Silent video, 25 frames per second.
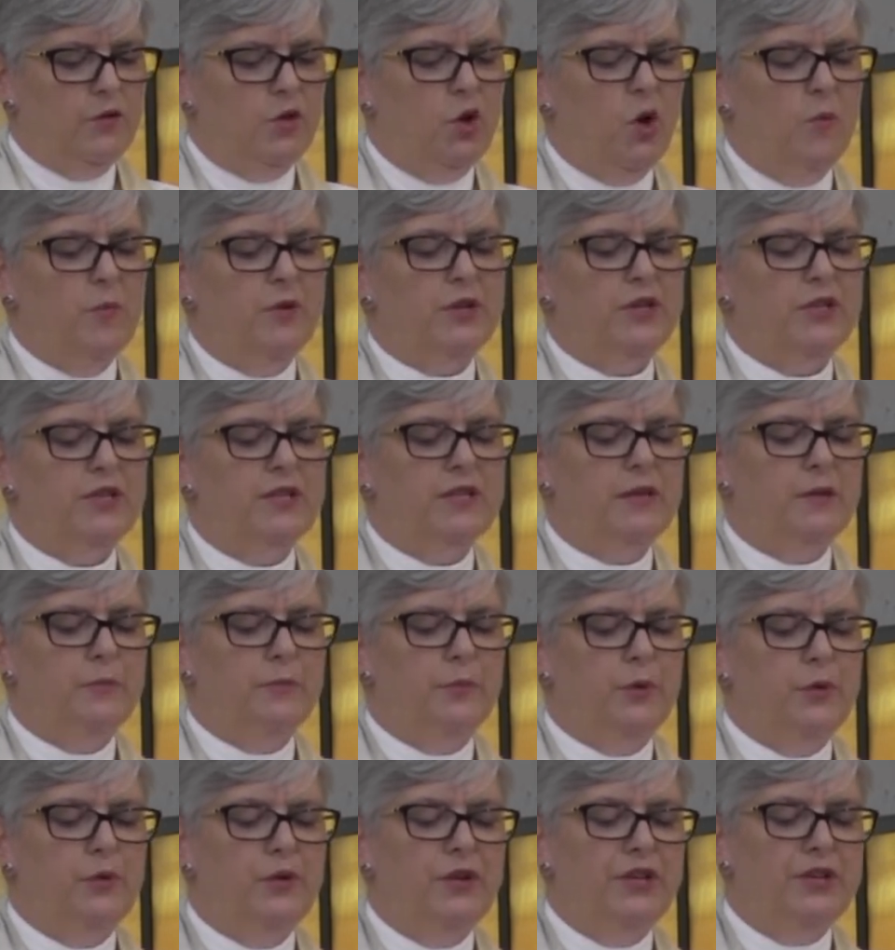Thomas
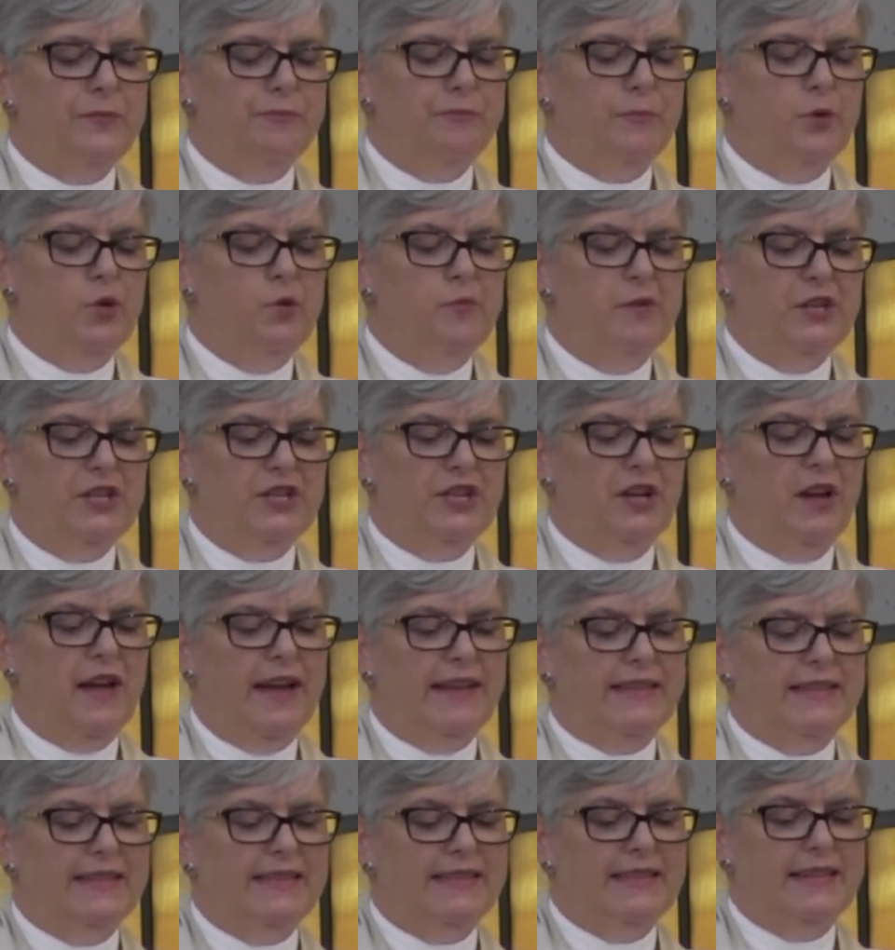
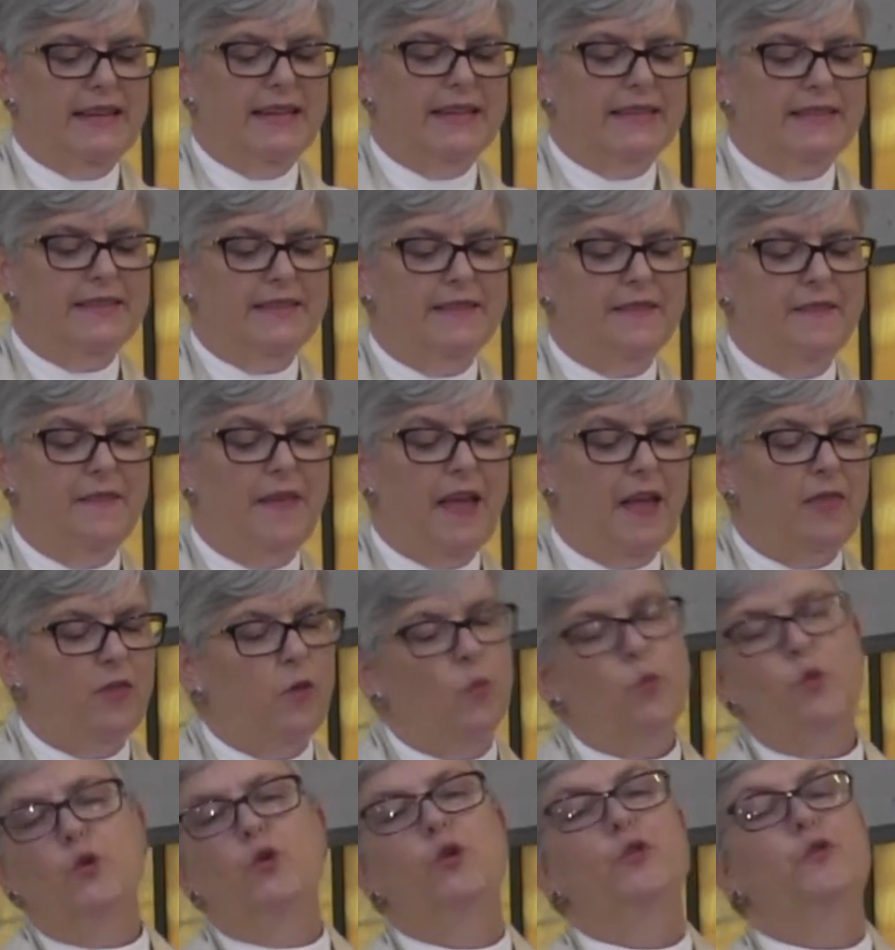Boomershine says
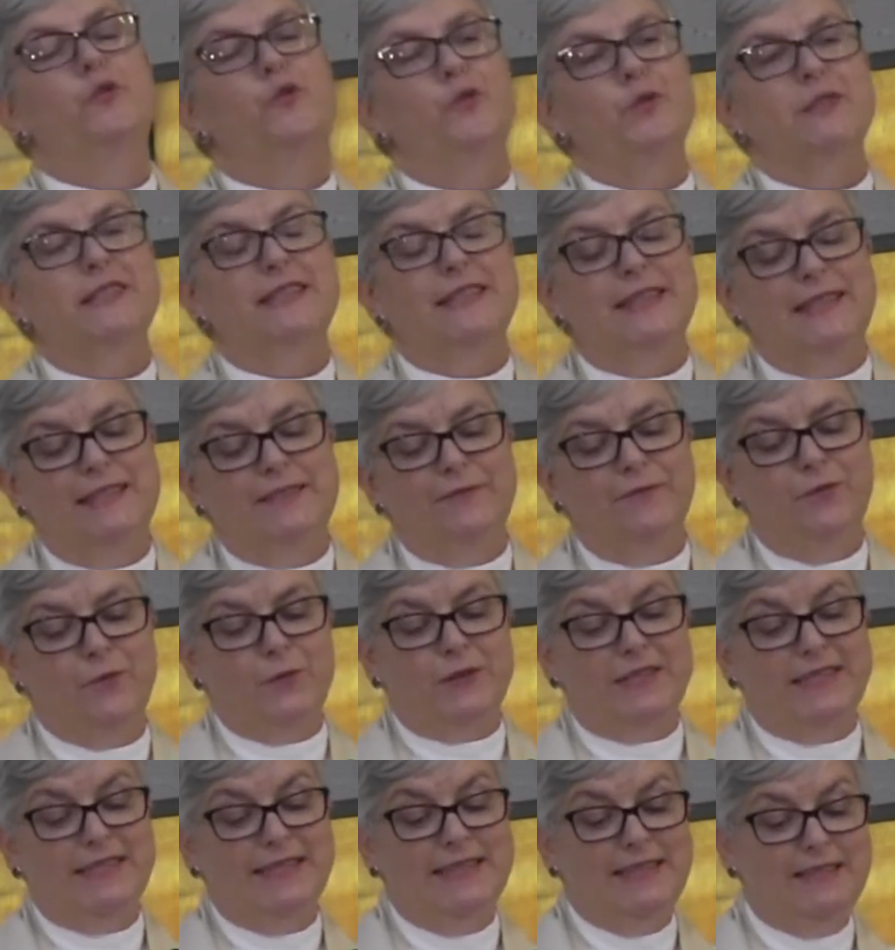that the word
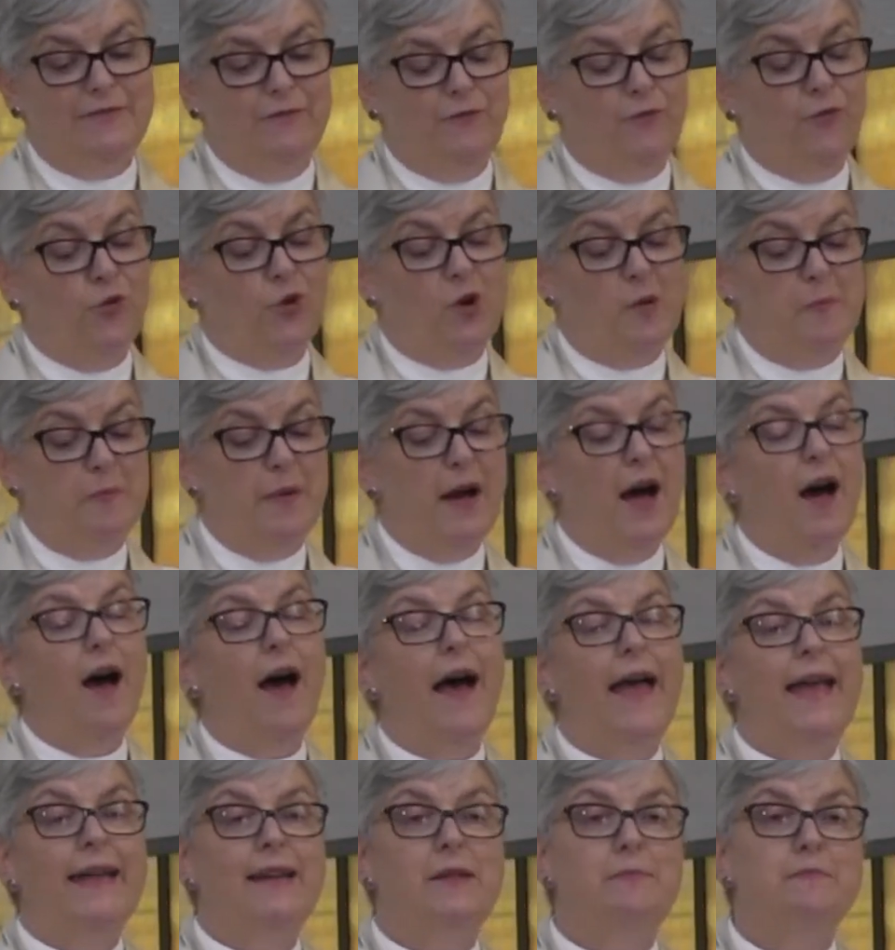for
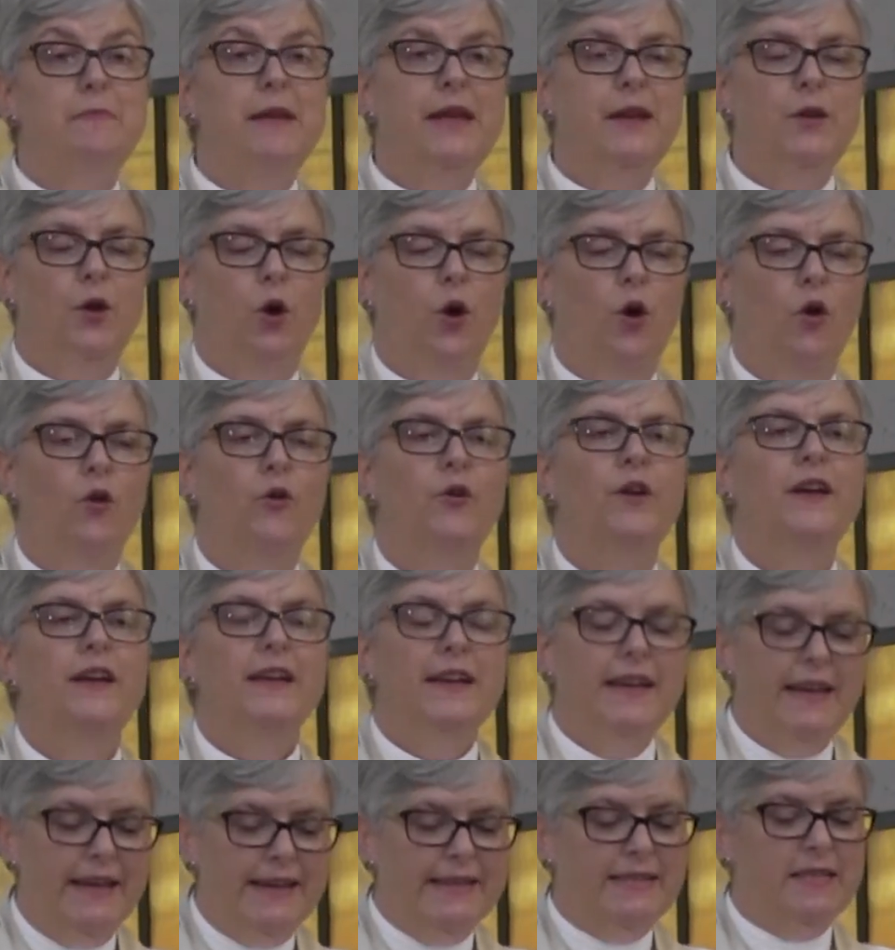abide, meno,
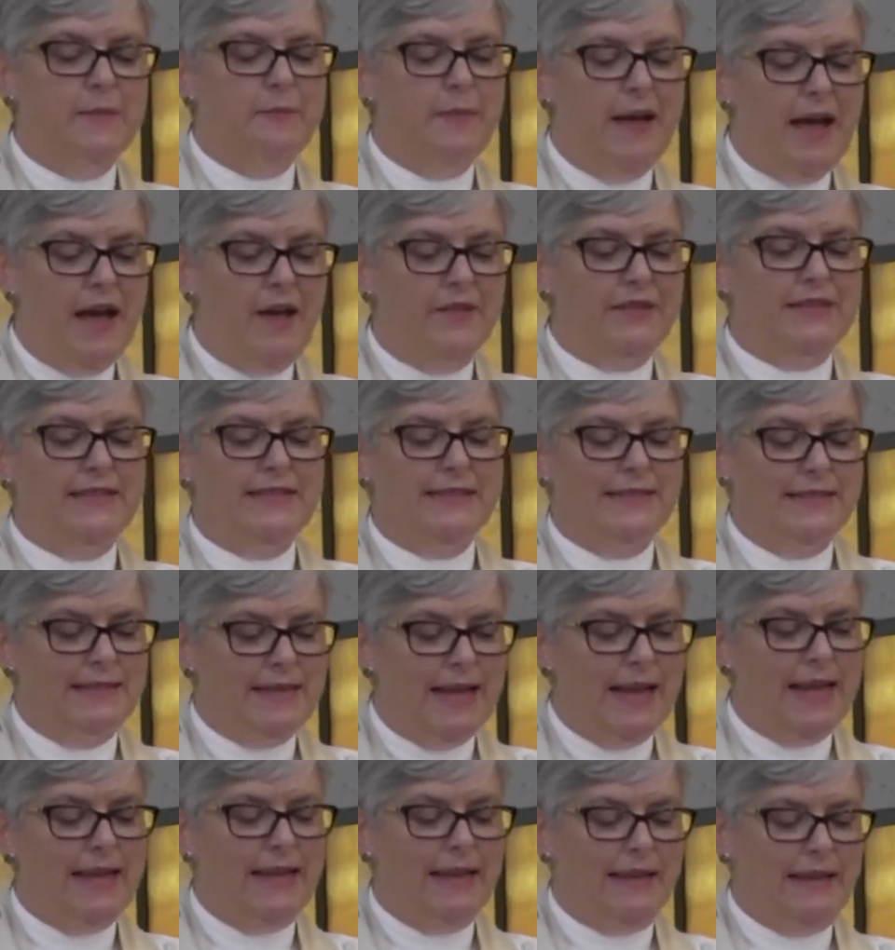is about
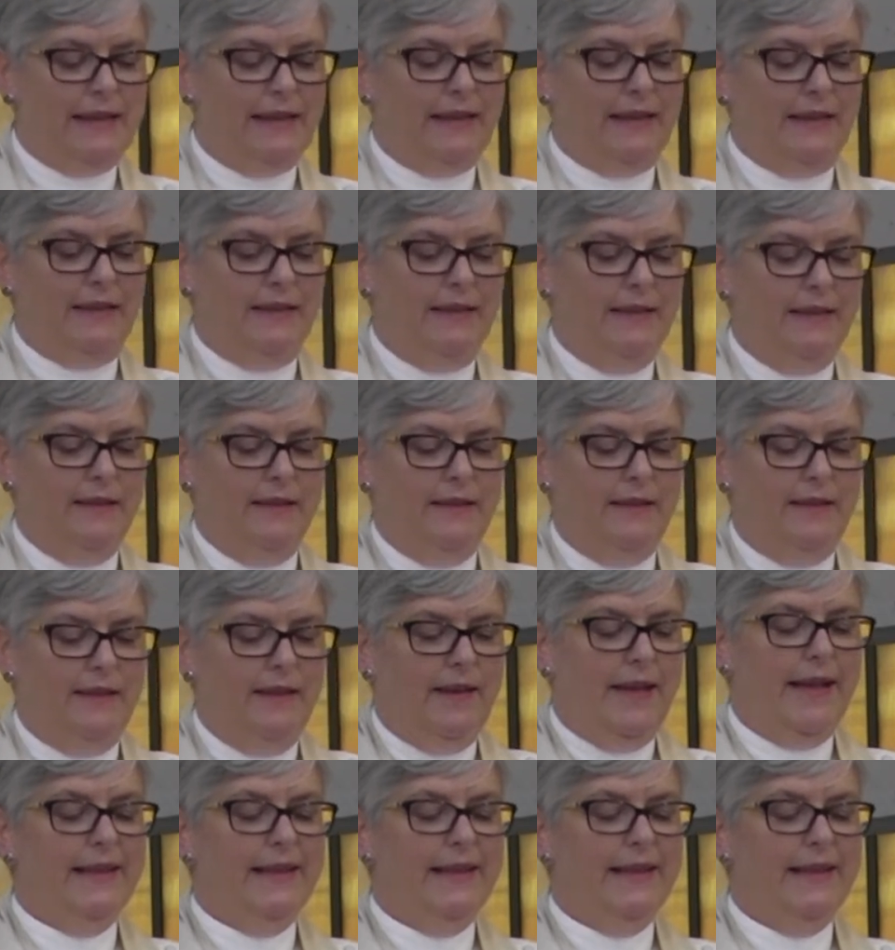staying.